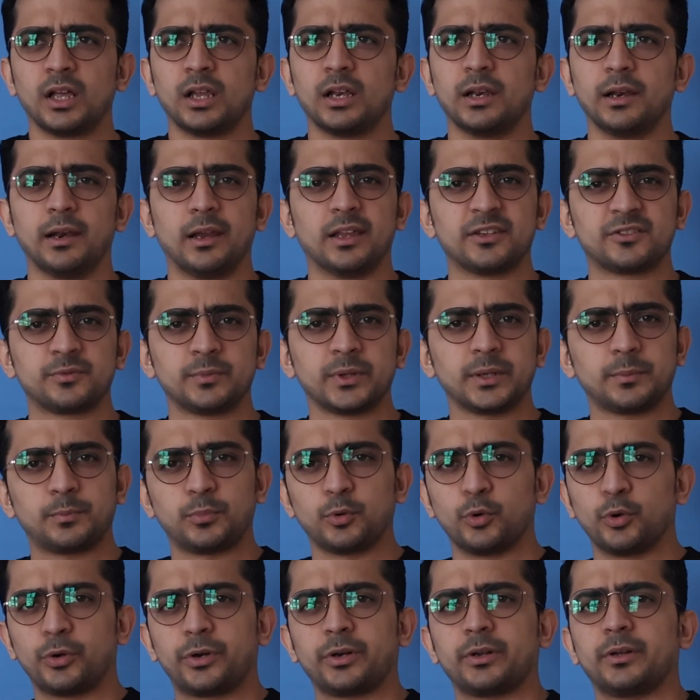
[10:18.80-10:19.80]
lets me
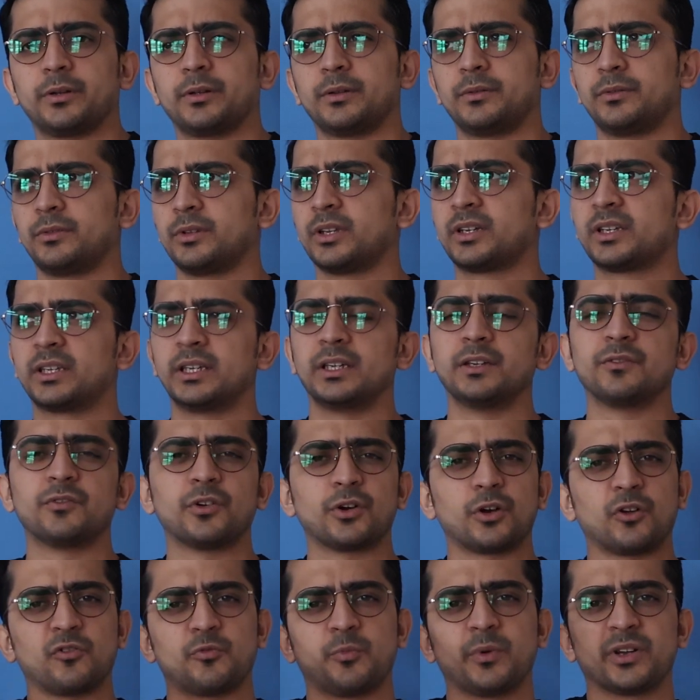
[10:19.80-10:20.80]
put the
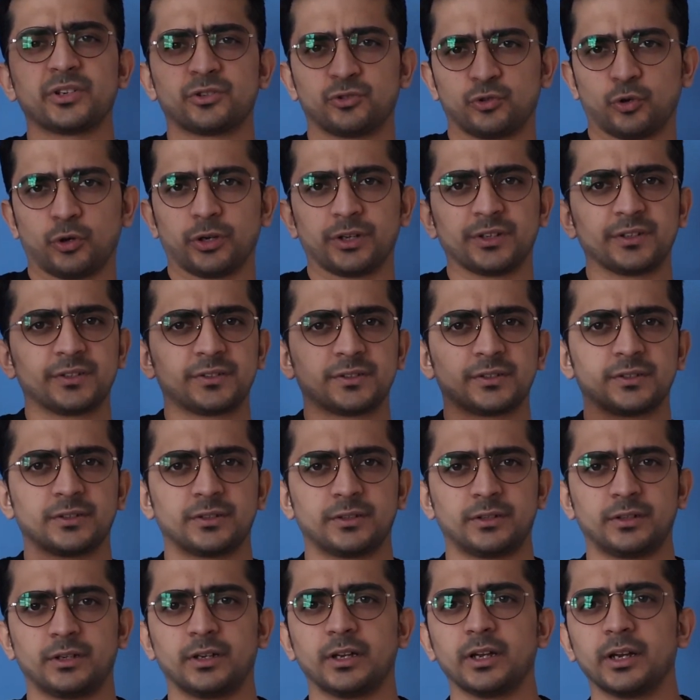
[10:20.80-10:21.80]
keyword of my choice
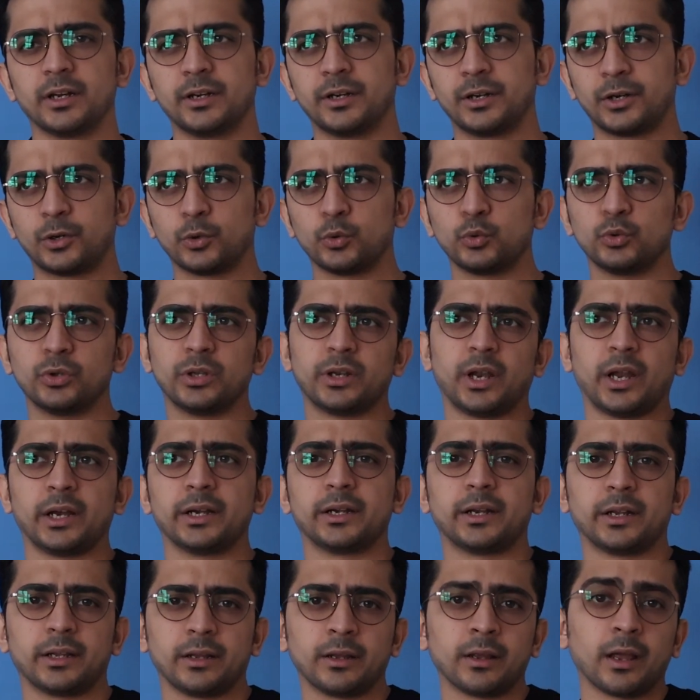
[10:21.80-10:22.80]
into the
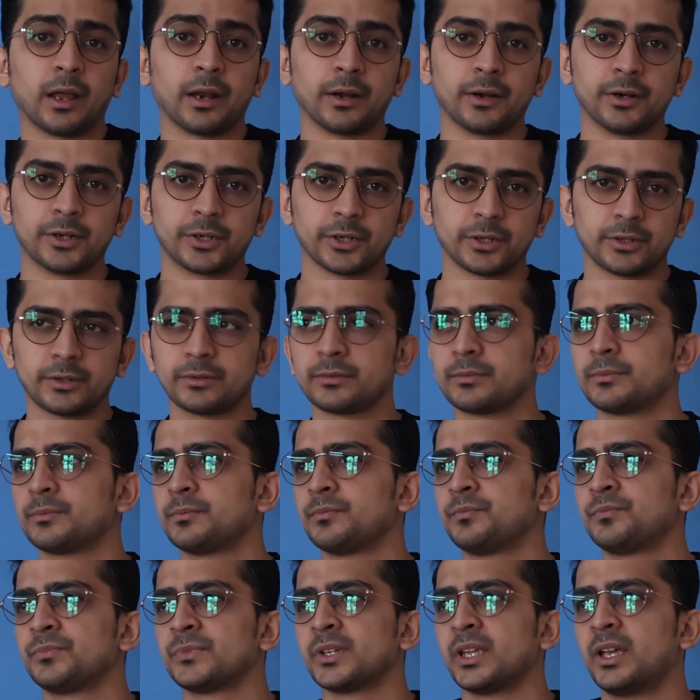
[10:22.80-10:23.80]
writing editor,
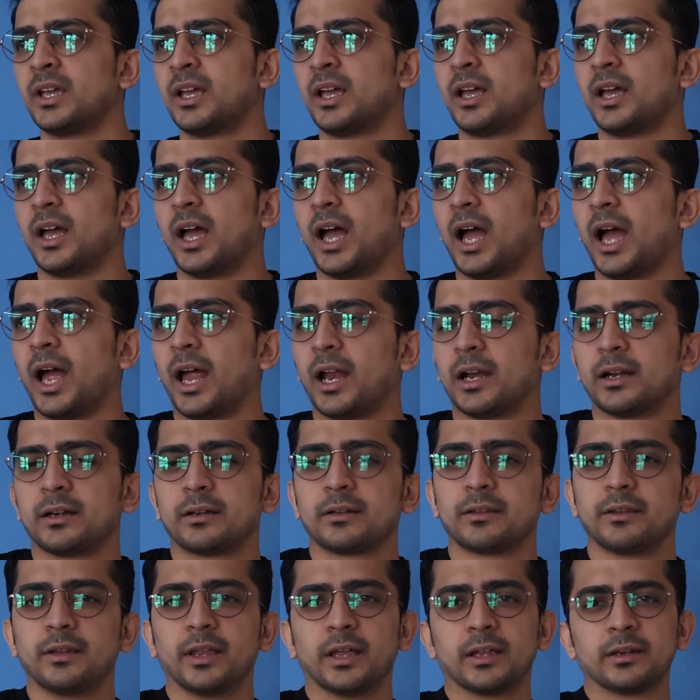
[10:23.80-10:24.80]

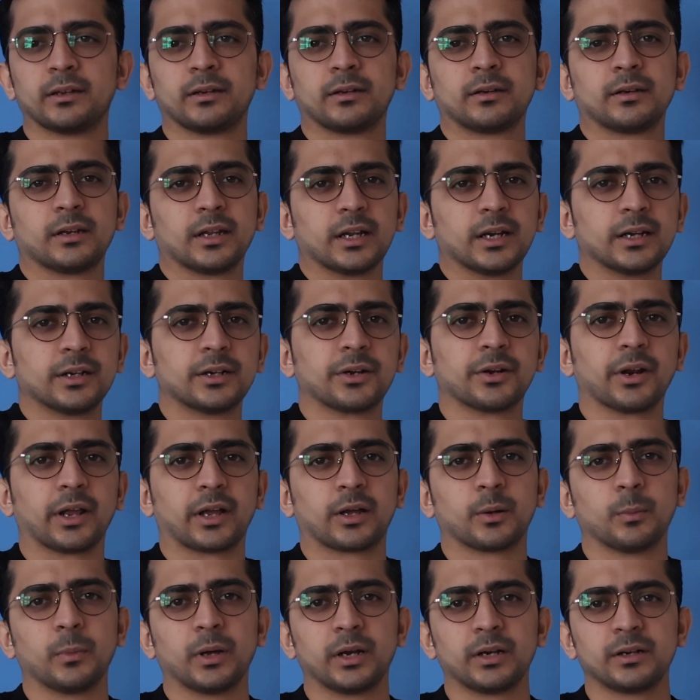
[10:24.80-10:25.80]
and then it
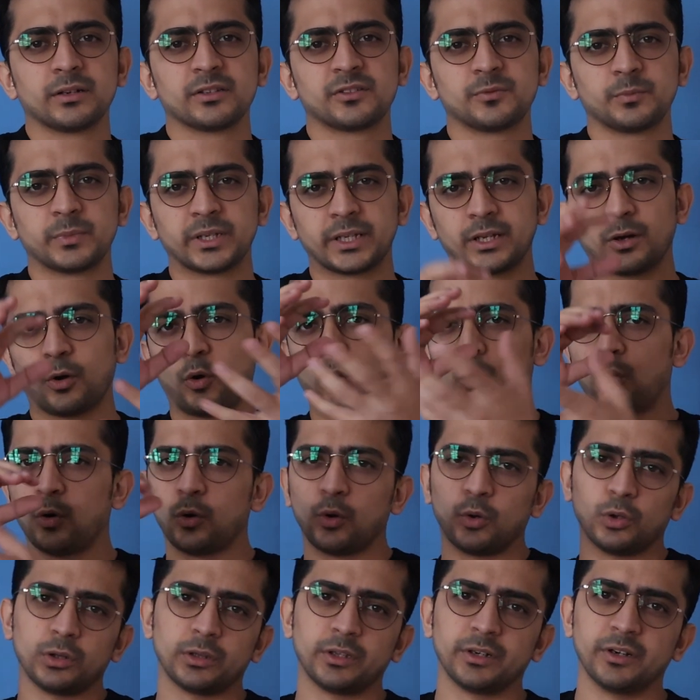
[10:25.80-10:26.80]
recommends me
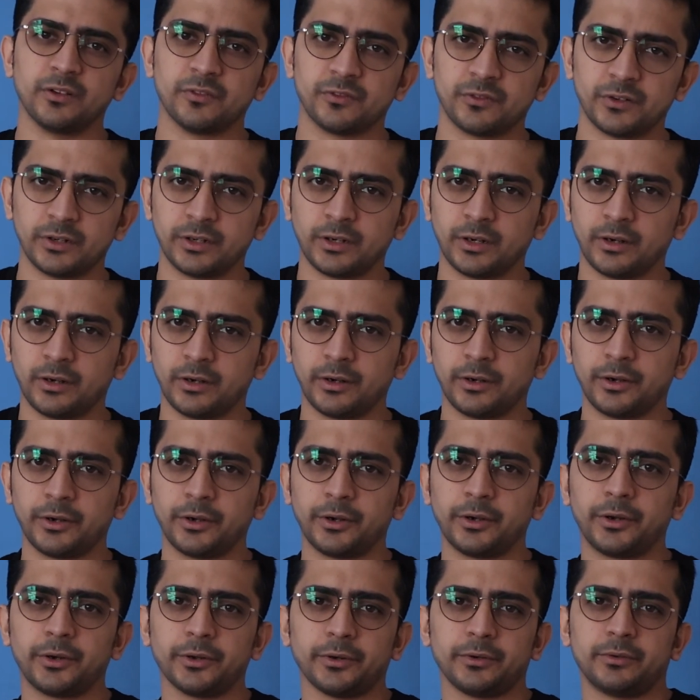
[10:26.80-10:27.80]
all the
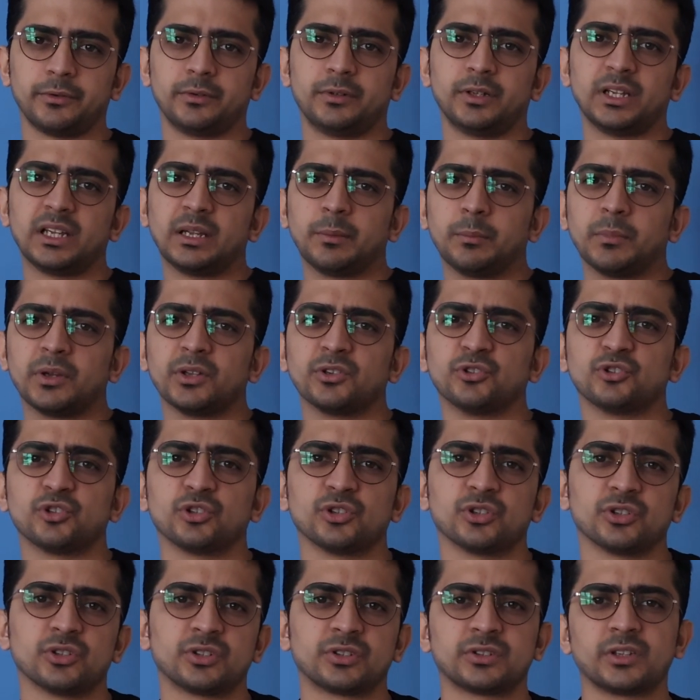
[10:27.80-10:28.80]
different
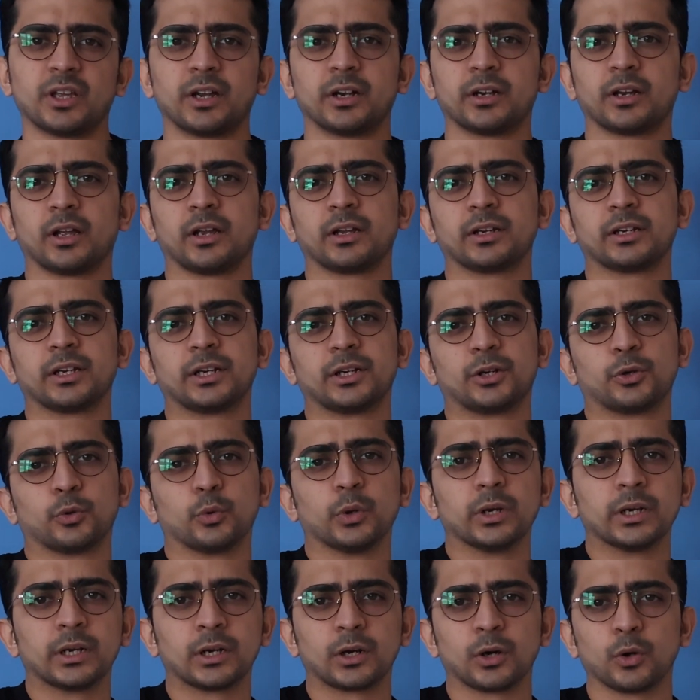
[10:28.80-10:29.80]
images that I need
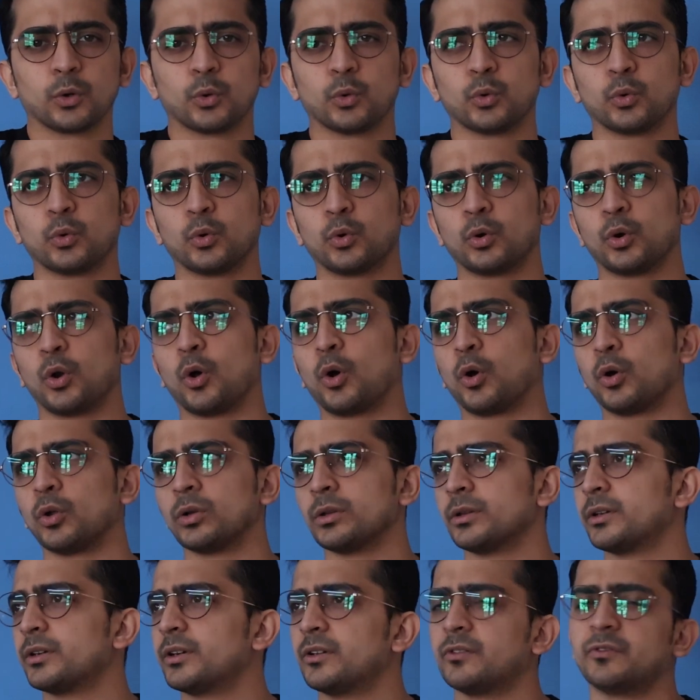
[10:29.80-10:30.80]
to include, all
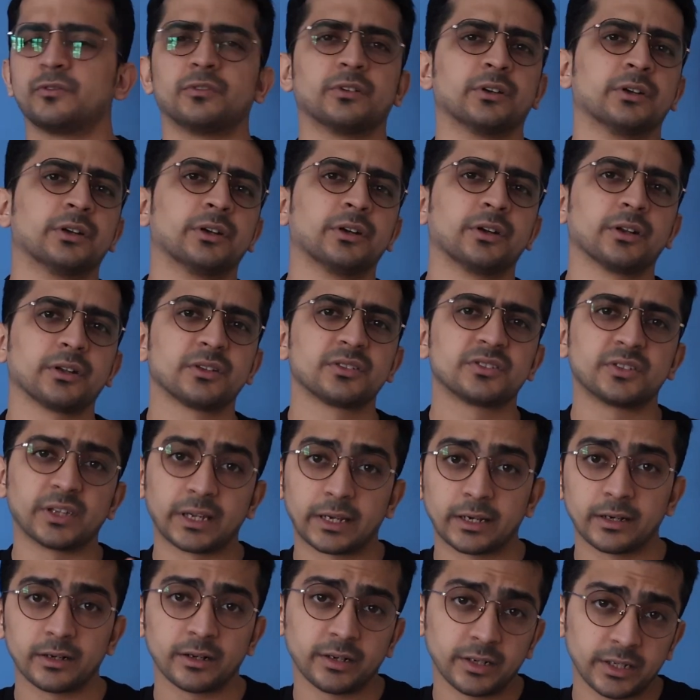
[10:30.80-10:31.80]
the different
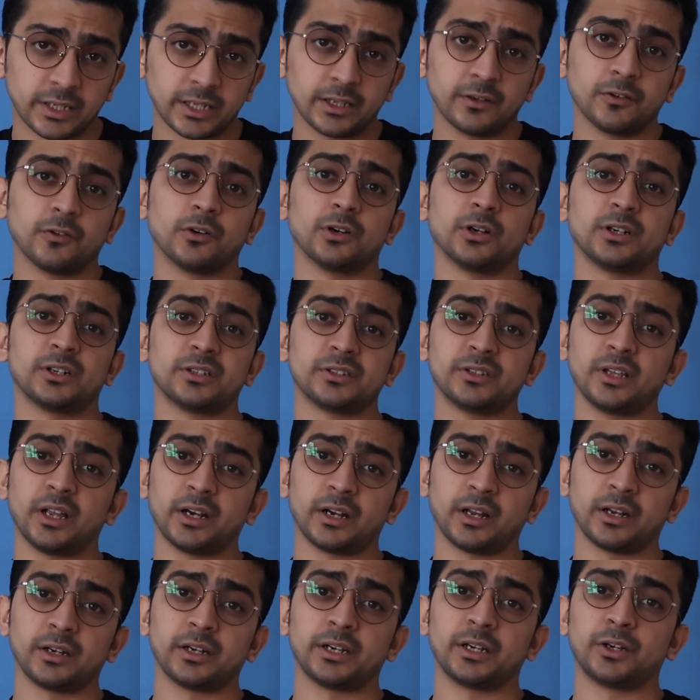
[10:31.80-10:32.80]
secondary keywords
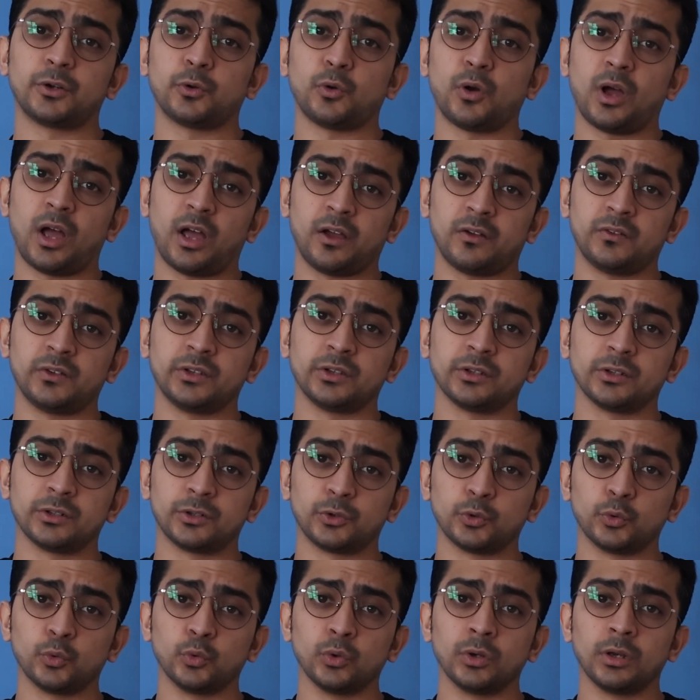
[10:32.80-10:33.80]
that I need to have in the
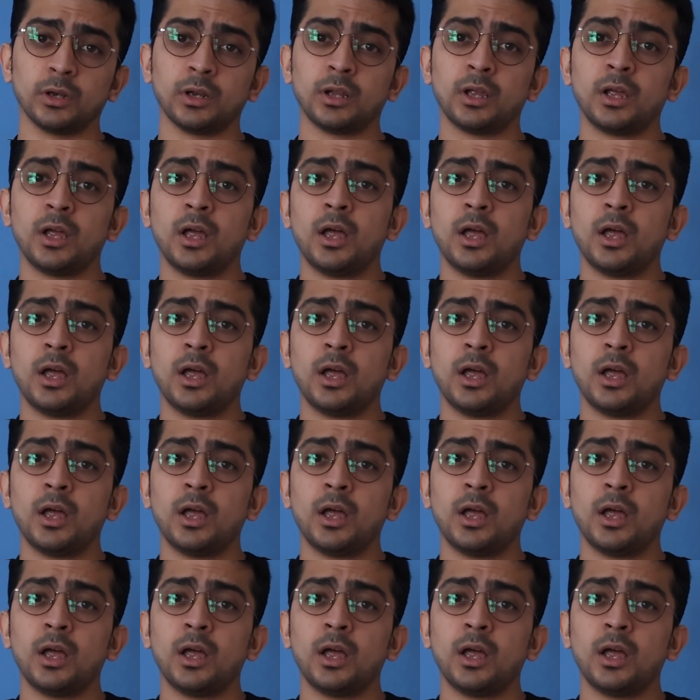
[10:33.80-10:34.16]
tool,